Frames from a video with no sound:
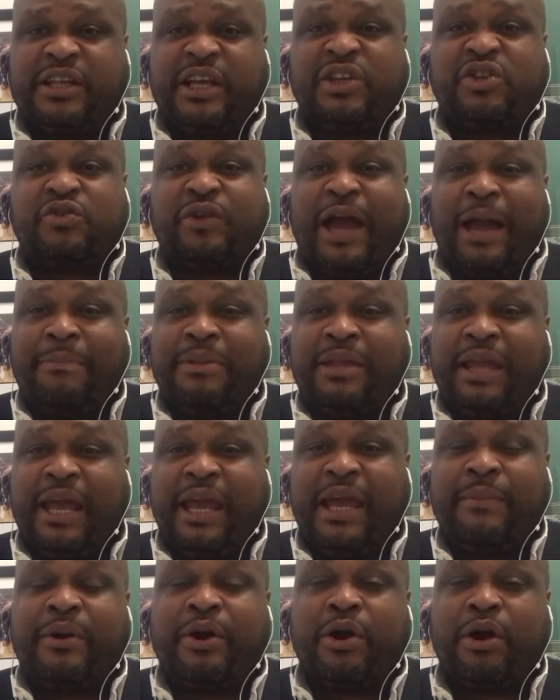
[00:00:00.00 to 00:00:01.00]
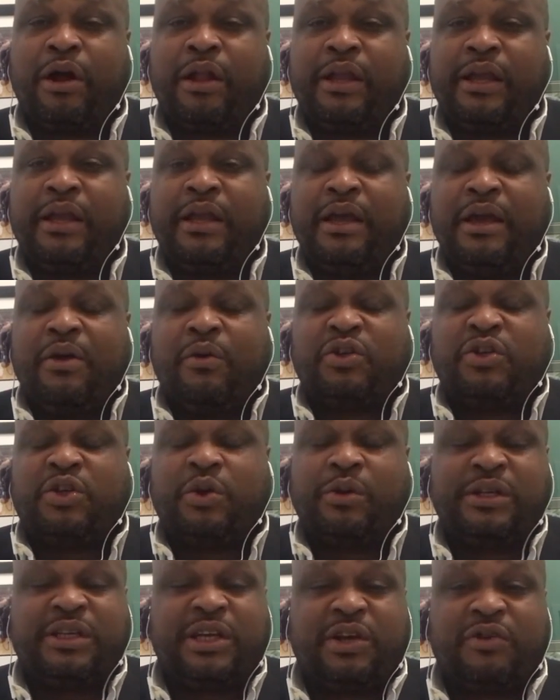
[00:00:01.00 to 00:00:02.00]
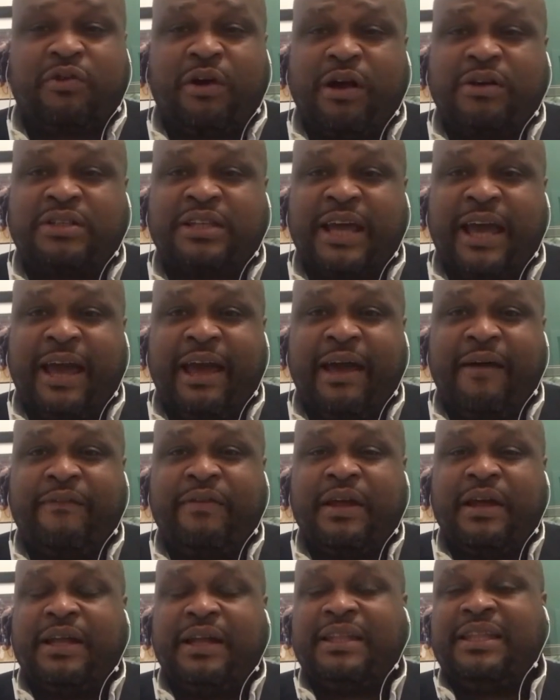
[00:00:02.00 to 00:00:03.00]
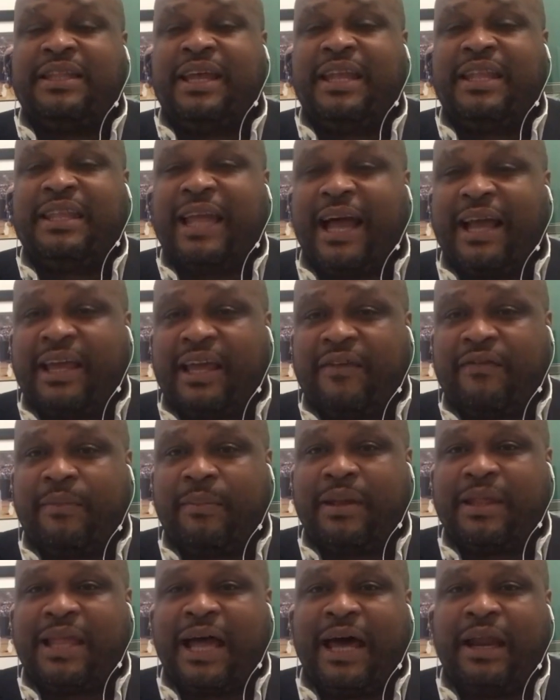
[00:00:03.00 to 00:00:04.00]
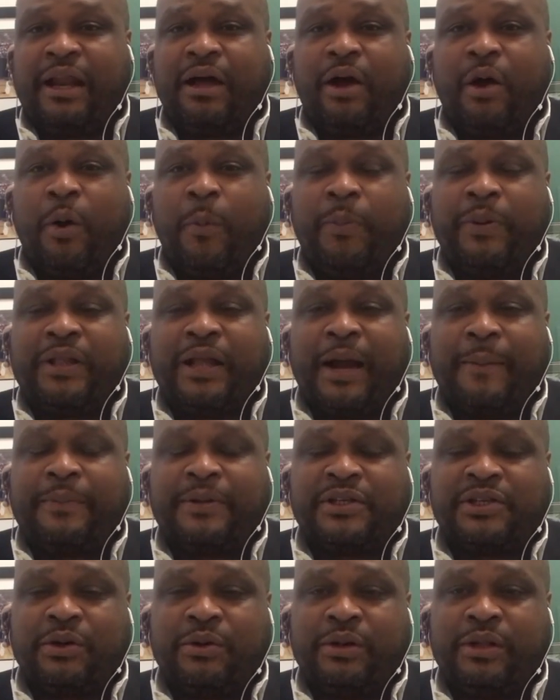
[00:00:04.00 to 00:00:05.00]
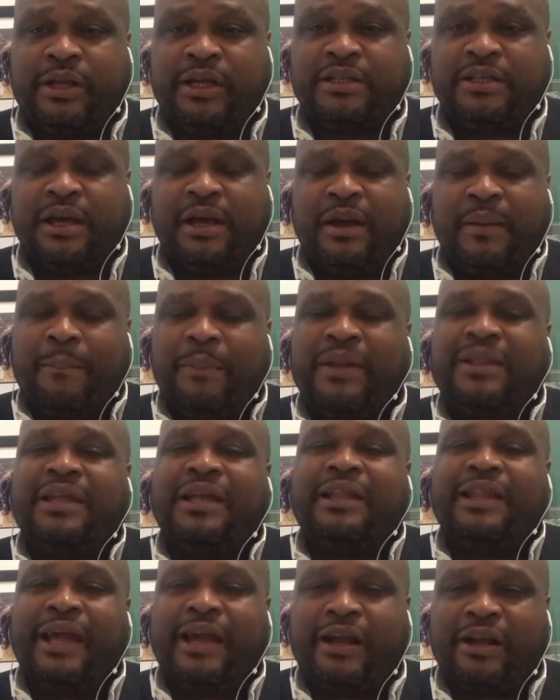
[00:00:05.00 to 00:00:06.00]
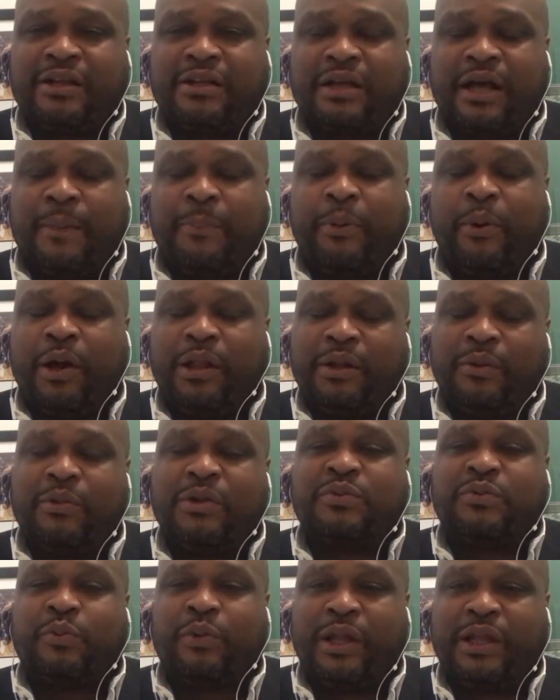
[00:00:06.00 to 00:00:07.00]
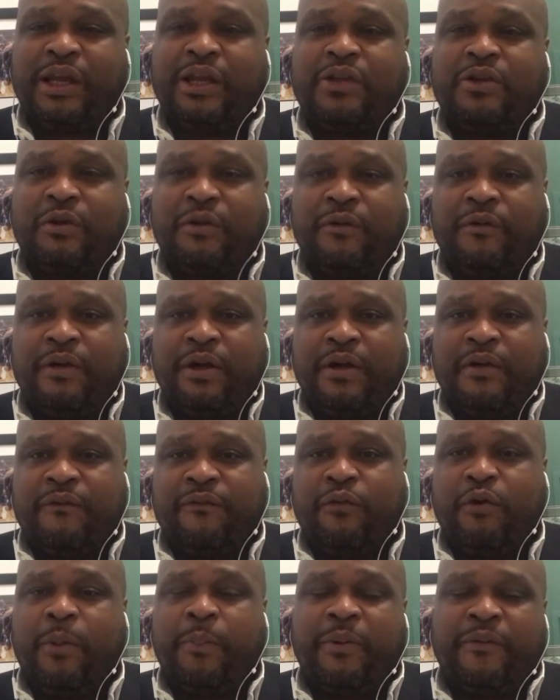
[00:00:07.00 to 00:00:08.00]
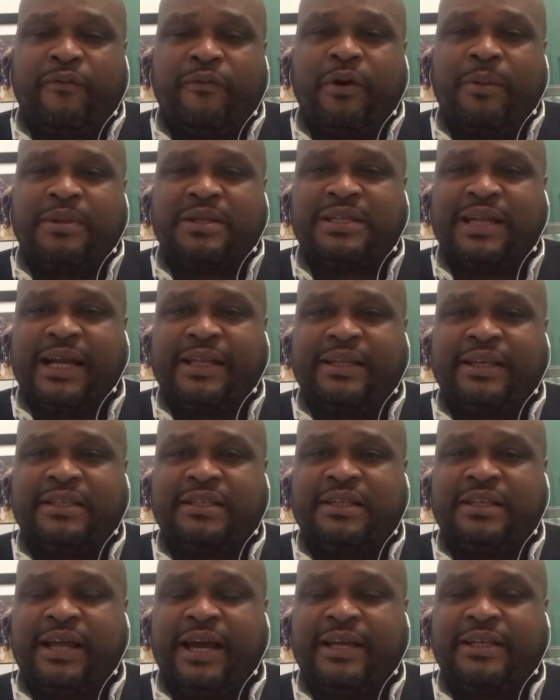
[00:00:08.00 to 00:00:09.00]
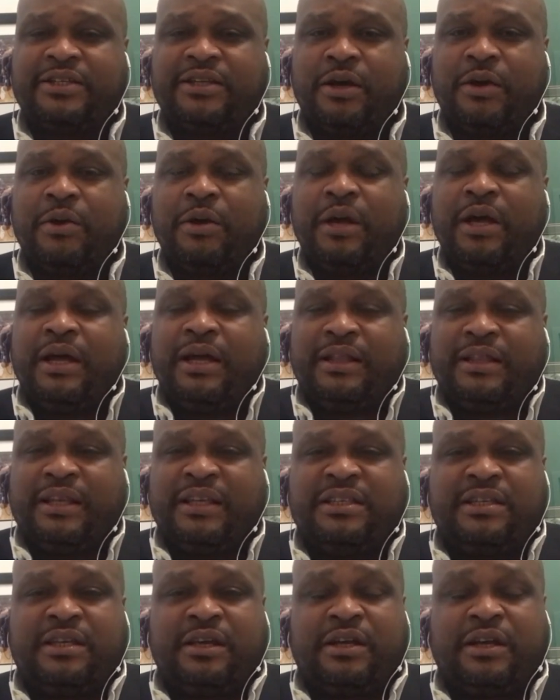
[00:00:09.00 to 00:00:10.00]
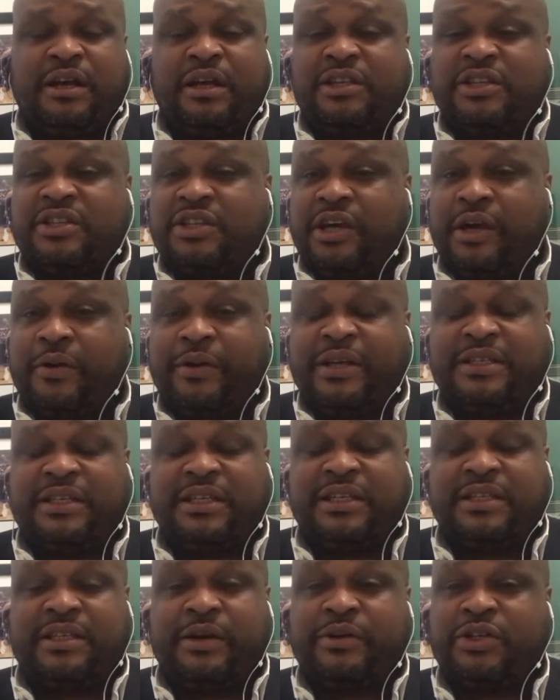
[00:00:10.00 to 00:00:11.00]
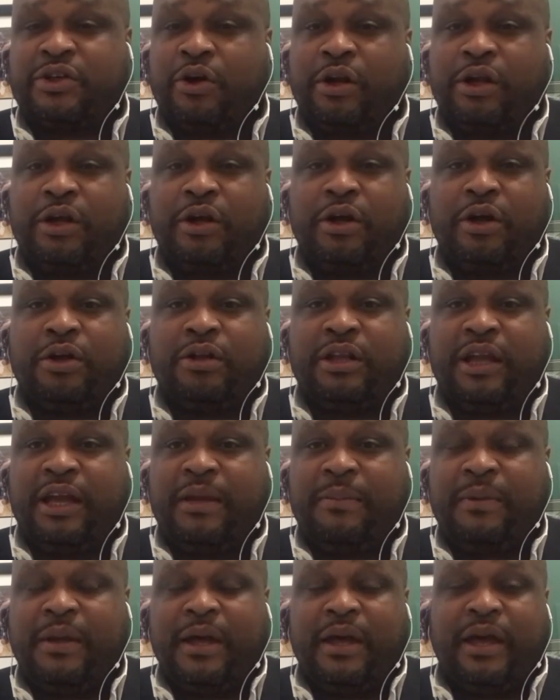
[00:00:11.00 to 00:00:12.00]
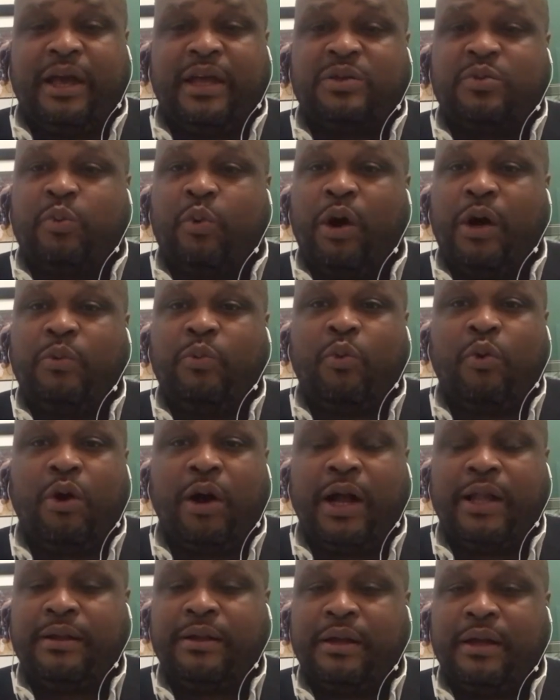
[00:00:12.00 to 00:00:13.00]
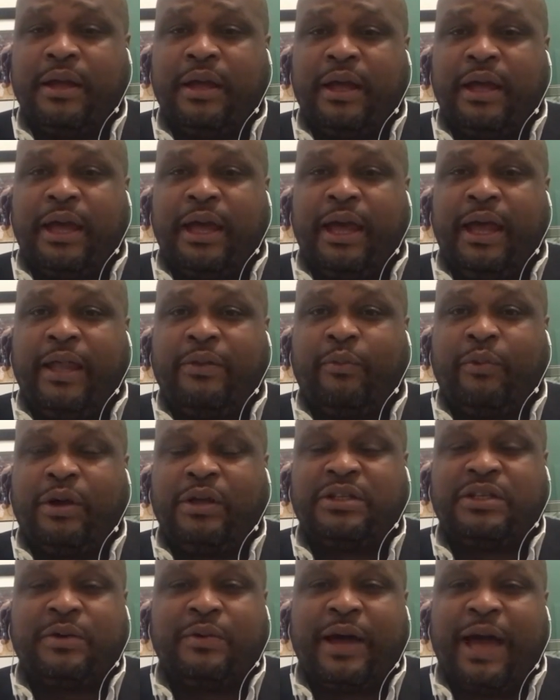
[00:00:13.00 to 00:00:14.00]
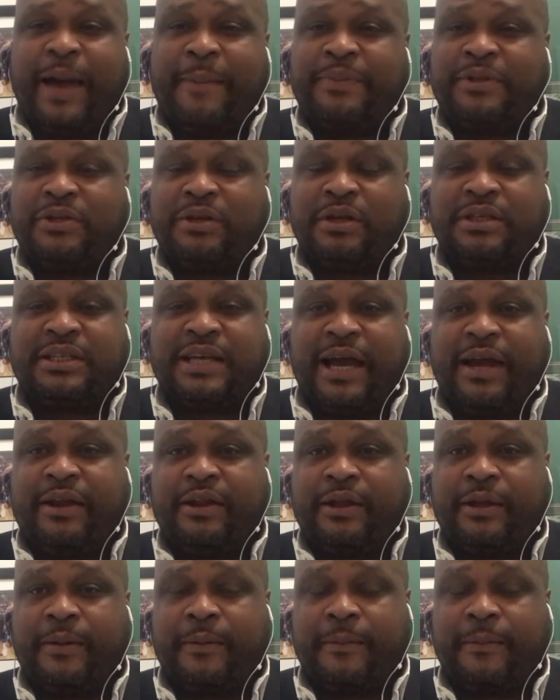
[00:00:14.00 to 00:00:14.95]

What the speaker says: They trapped Dame early. As soon as he crossed half, did not give him a lot of open opportunities. But the Lakers, Portland was really due for a performance like this tonight. So this is a good series. The series is going to go deep. It's 1-1, and we'll see what happens on Saturday.